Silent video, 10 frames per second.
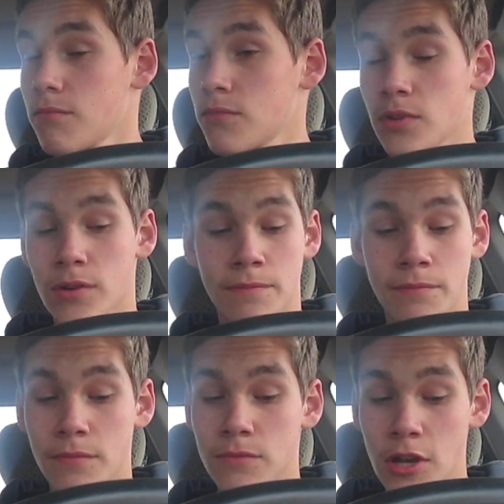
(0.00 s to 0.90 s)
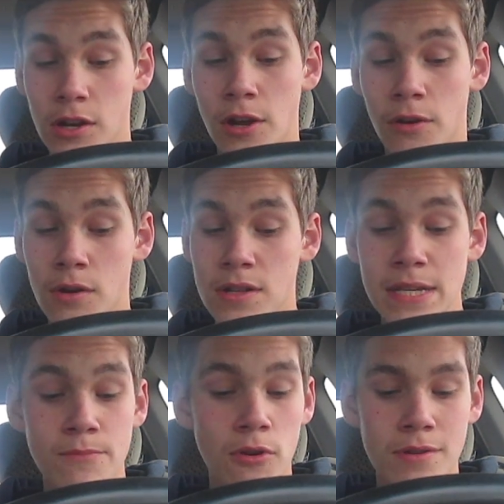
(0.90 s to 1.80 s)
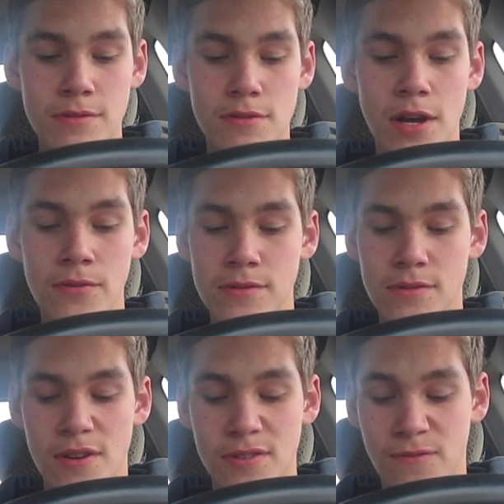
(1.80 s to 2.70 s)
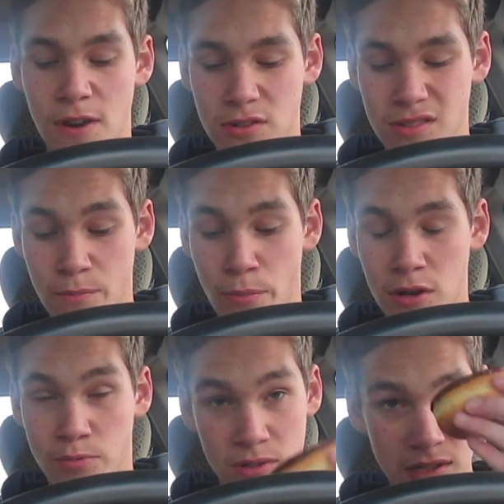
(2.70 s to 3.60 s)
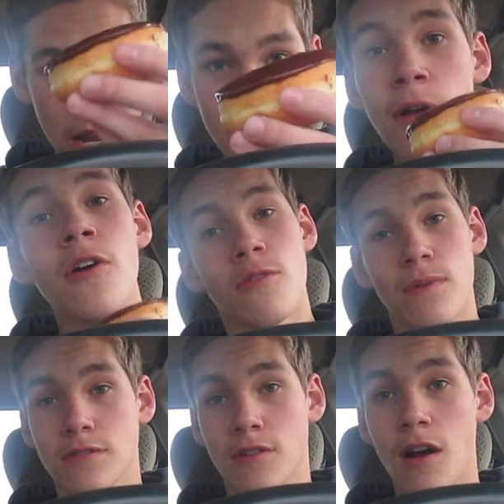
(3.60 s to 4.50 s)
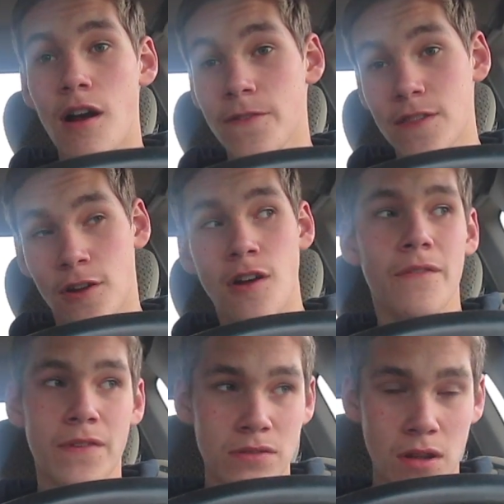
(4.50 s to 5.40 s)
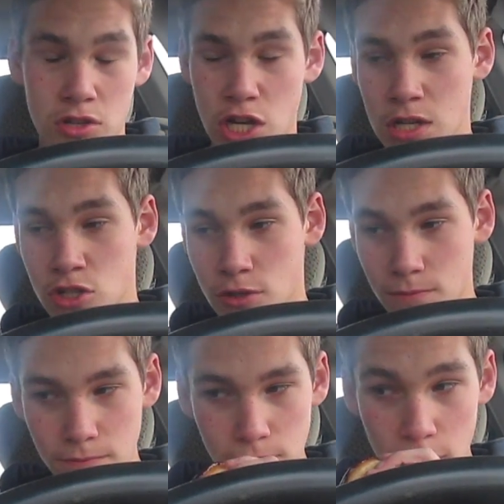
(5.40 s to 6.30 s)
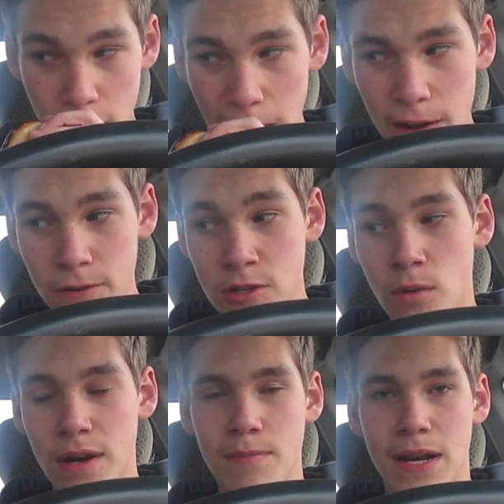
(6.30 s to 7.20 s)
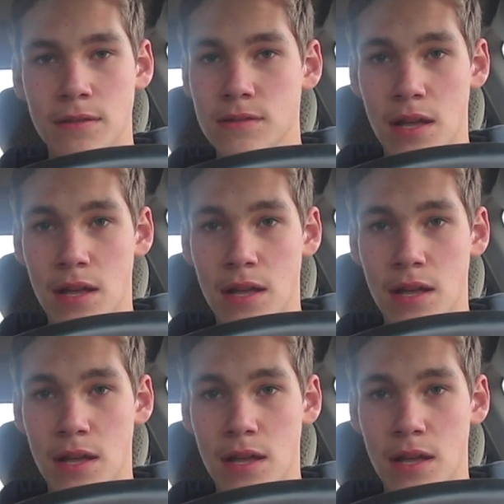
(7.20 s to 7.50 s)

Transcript: So, there you know. Tim Hortons, their donuts are not as fresh as they're possible. Same with their coffee. Their coffee is not changed every 20 minutes.